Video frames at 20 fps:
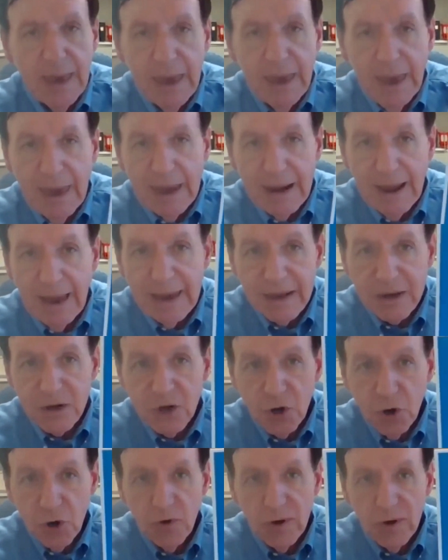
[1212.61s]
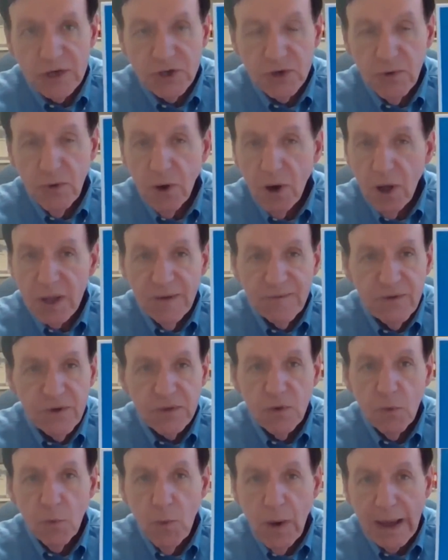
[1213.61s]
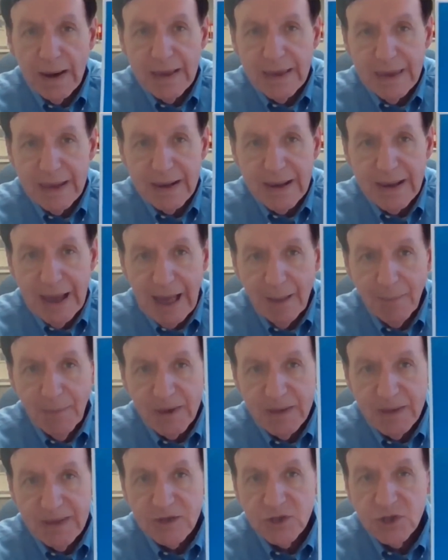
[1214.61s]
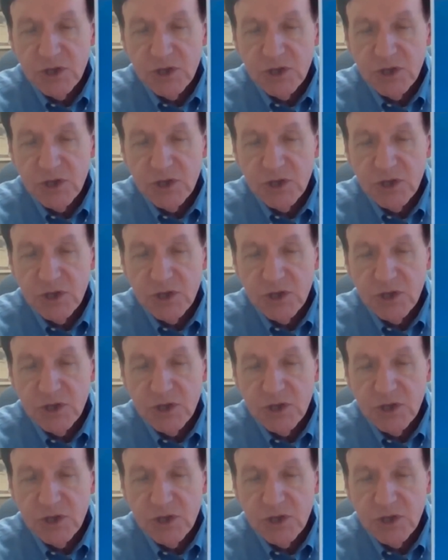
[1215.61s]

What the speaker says: And I encourage you, all of you that want to get a copy of this,